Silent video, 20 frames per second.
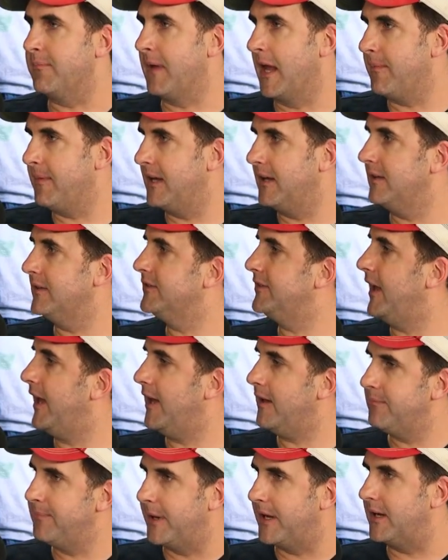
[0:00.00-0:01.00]
Maybe he's
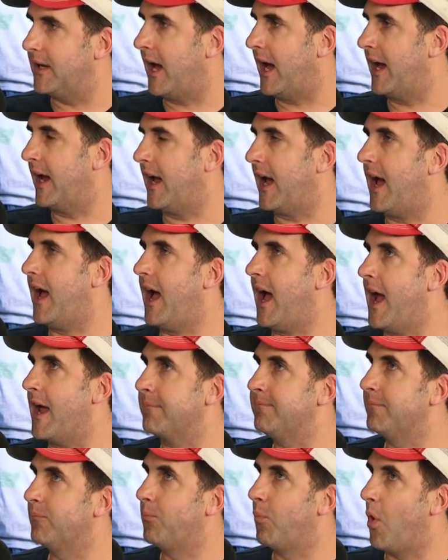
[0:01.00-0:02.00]
dead, but I
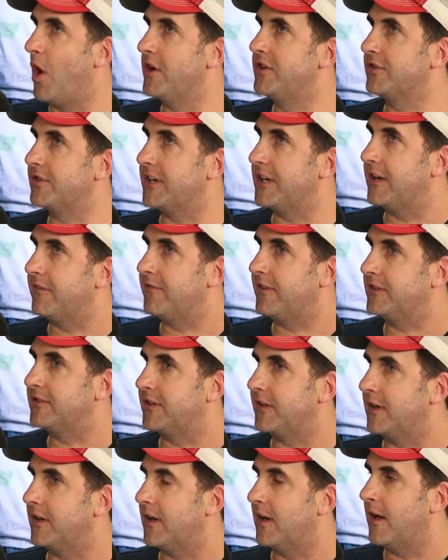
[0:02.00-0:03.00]
I'm wondering if it's
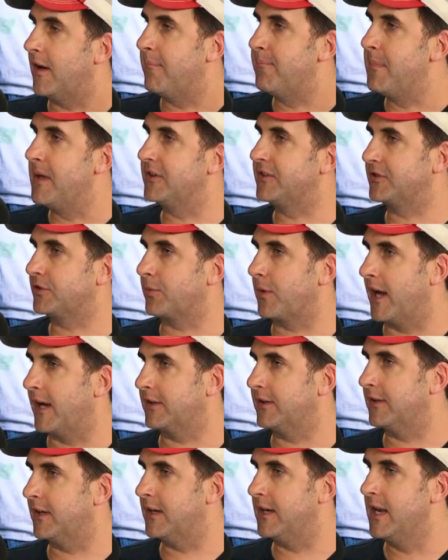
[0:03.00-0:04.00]
a, a
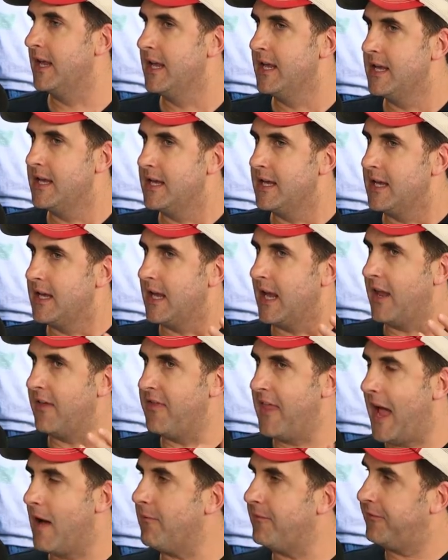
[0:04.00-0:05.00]
misdirect and and
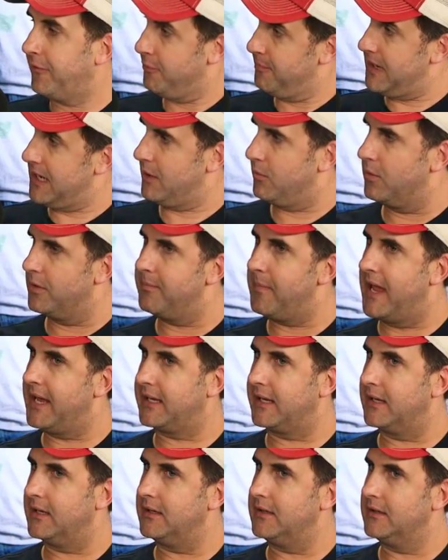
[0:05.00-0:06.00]
that for me would
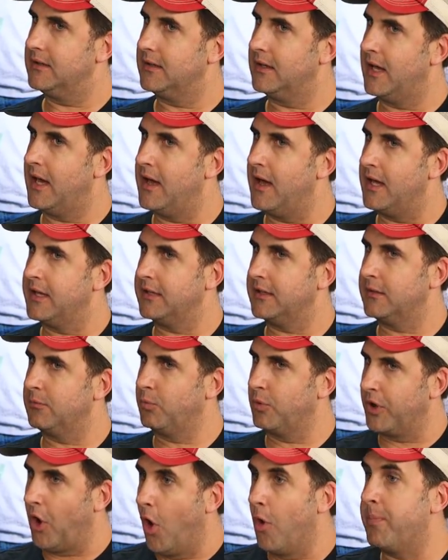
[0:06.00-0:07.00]
make it uh, it
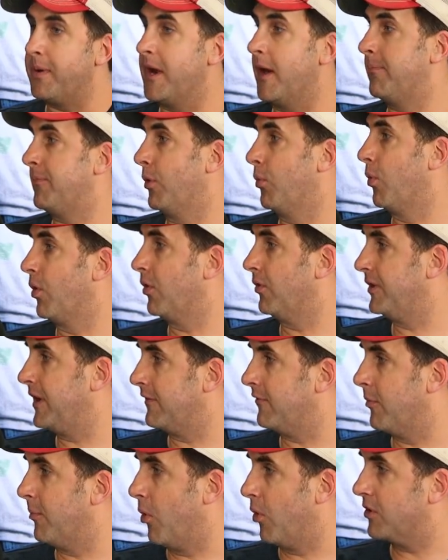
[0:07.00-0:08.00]
would open up the world
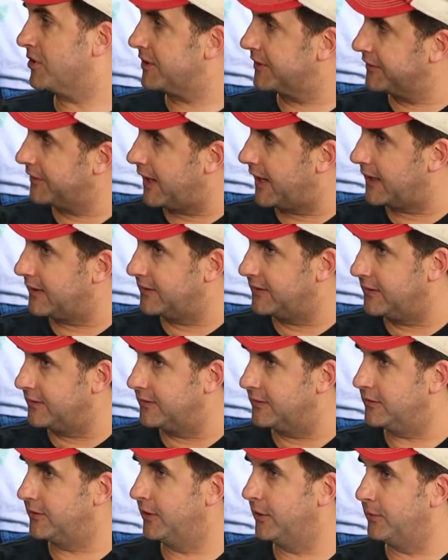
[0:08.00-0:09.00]
even mm -hmm. more, mm-hmm. just like
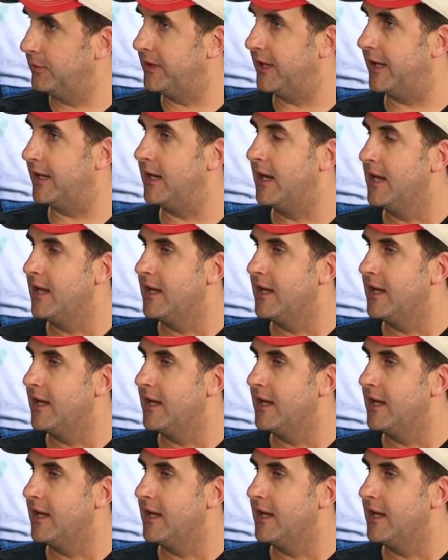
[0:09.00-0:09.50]
season two did.